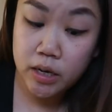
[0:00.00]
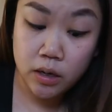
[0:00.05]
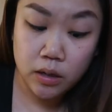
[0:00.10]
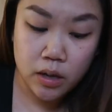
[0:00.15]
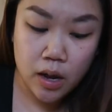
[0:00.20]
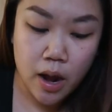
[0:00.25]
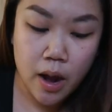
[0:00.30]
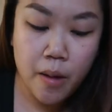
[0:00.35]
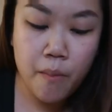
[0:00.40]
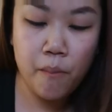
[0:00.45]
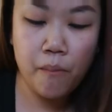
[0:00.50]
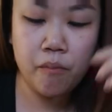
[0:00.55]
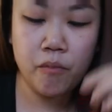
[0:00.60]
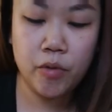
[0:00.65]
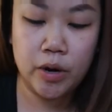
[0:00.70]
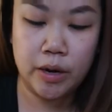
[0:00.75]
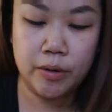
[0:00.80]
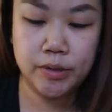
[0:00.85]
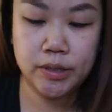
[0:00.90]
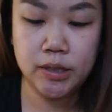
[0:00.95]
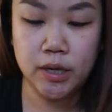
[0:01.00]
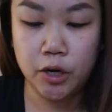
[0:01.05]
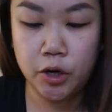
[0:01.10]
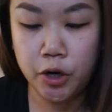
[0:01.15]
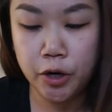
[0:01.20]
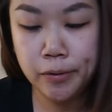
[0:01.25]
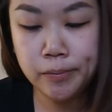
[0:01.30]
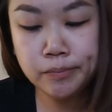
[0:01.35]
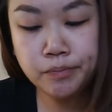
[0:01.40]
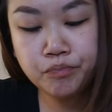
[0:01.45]
eat a lot when I was
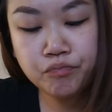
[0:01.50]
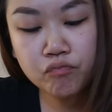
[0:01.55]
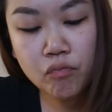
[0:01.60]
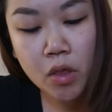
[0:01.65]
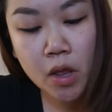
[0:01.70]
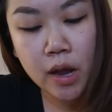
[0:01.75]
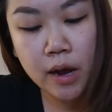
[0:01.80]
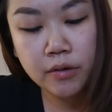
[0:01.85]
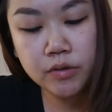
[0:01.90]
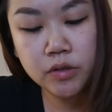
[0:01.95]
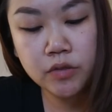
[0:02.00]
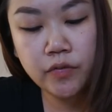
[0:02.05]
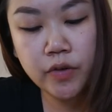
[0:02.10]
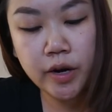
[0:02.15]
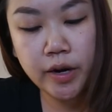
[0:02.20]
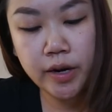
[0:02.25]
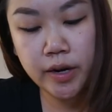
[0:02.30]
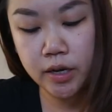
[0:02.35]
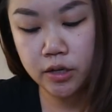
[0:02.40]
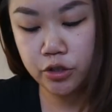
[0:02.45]
younger, I was very